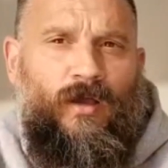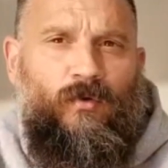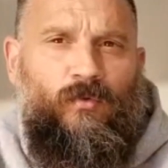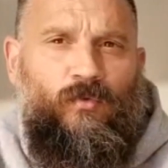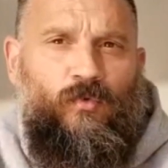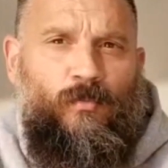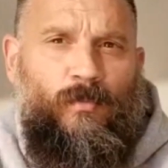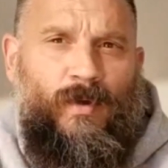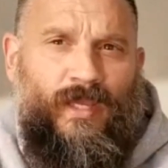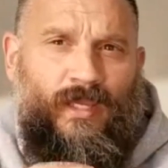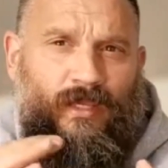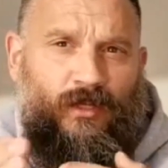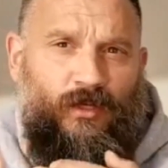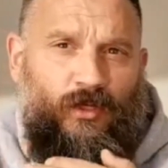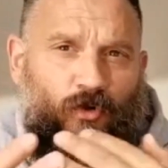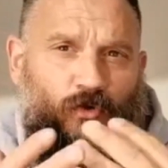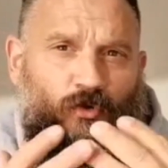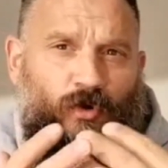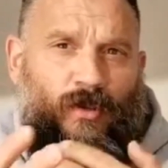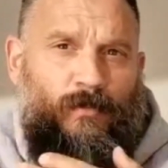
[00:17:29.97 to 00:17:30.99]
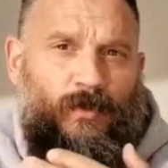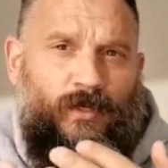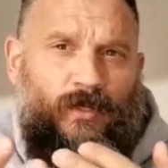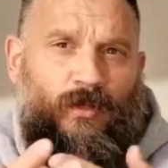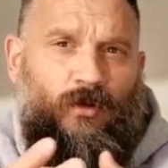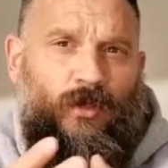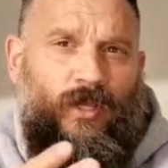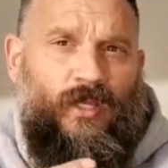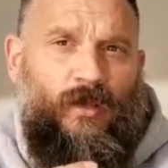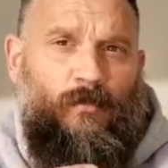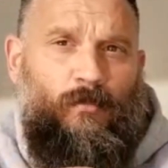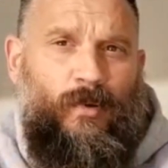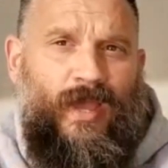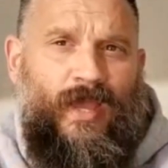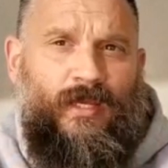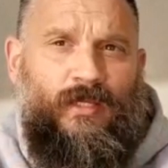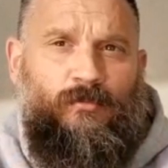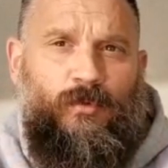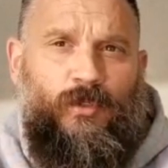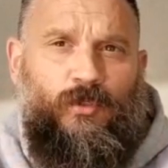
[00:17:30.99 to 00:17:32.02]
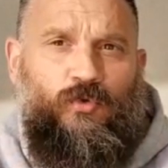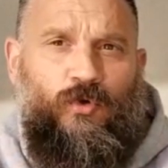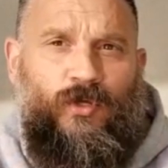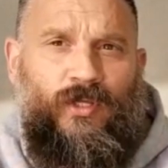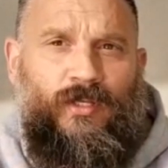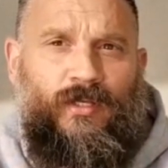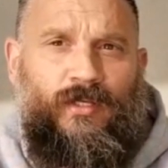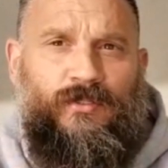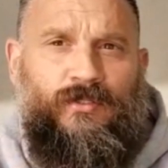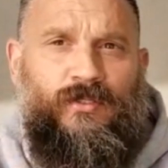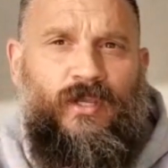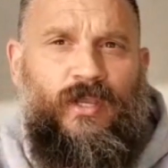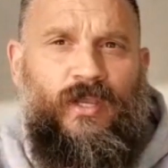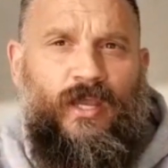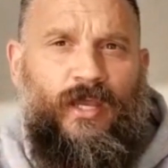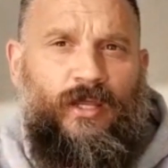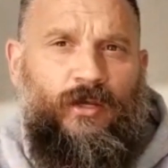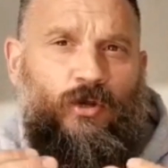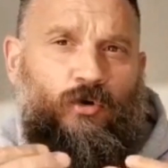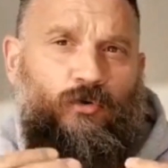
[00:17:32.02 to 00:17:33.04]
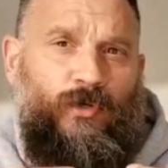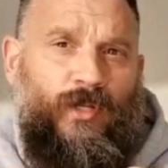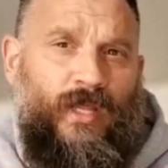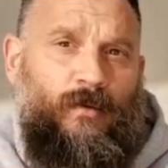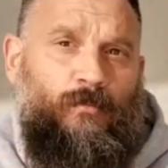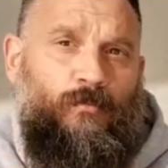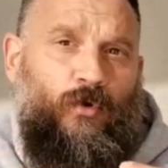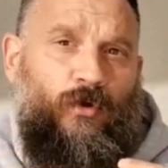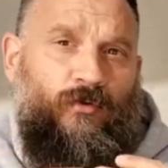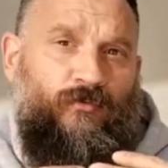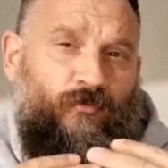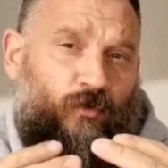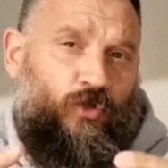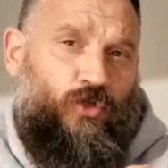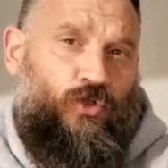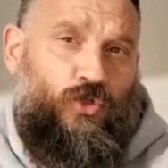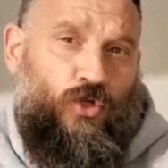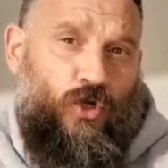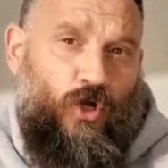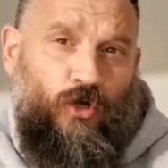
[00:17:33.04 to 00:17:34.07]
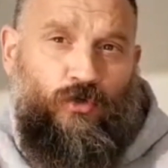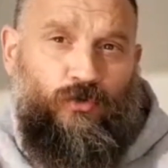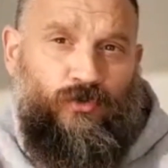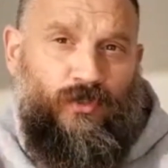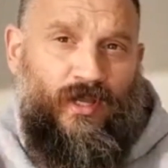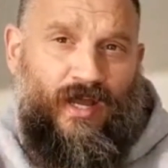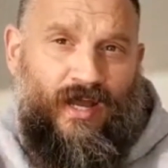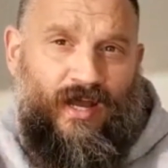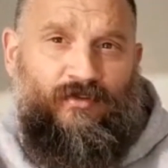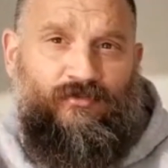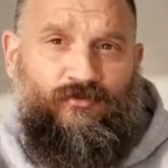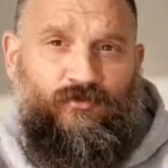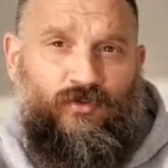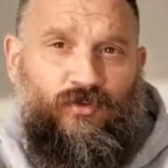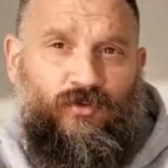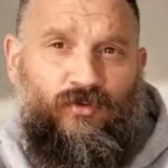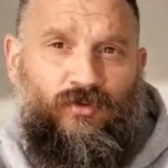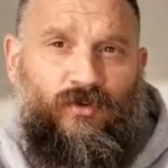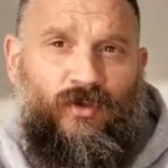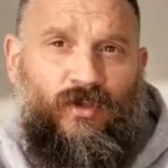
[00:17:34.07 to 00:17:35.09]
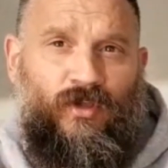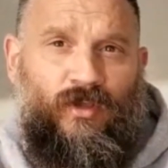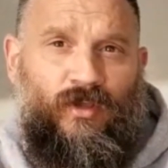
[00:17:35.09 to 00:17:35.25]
we'll make an agreement, like a pact between us, and I'll name my first child after you.